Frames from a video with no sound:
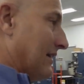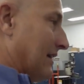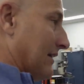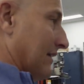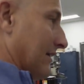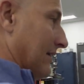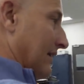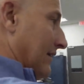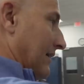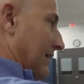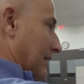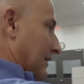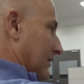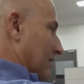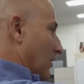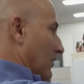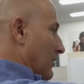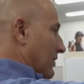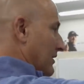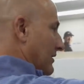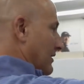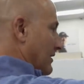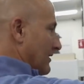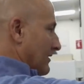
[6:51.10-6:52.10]
uh, get
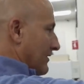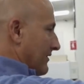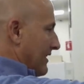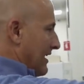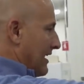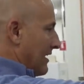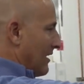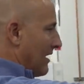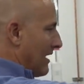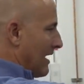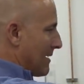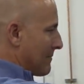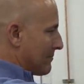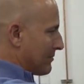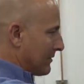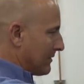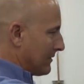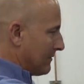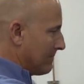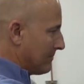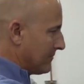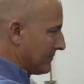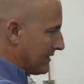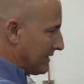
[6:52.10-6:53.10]
loaded into that
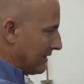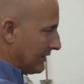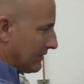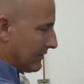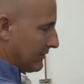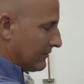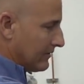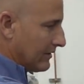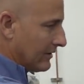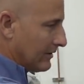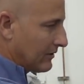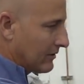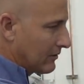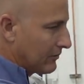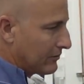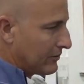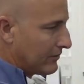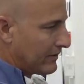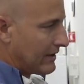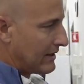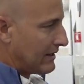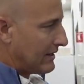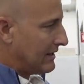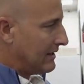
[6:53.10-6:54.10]
hopper, and they go
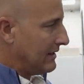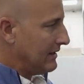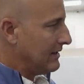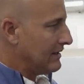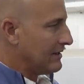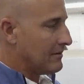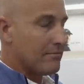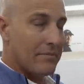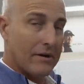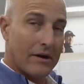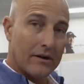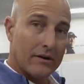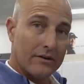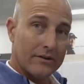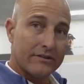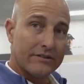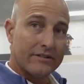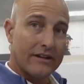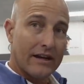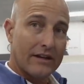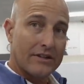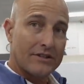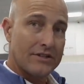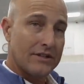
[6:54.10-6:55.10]
through that heated barrel
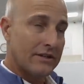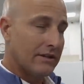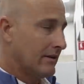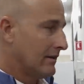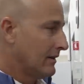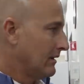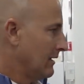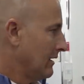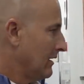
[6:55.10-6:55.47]
section,